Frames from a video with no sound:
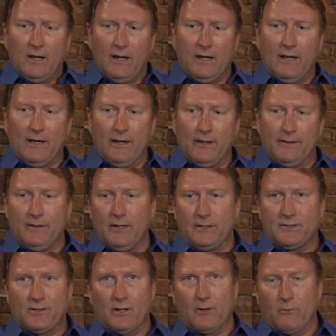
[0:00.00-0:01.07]
And they
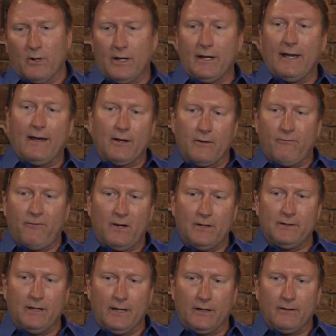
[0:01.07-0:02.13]
started running out of
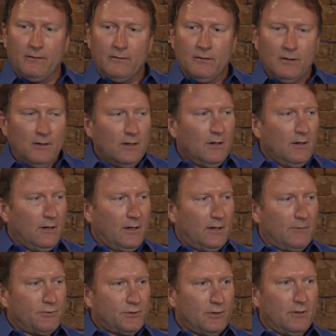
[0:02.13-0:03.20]
funding, and
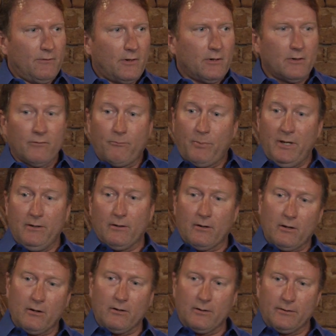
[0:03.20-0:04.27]
I'm sure you've heard of Peter
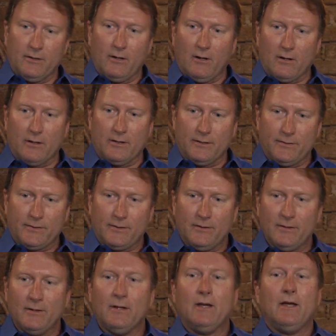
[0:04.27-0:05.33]
Hurd, the artist.
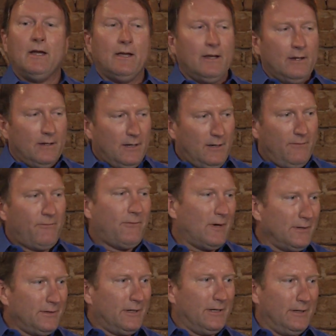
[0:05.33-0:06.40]
Yep. He
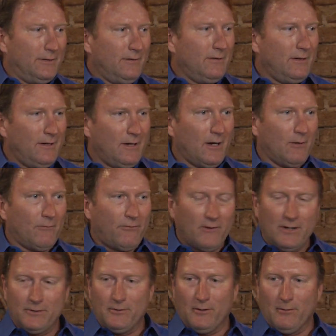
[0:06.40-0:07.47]
helped
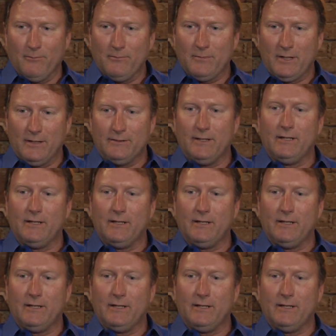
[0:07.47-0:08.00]
fund them, and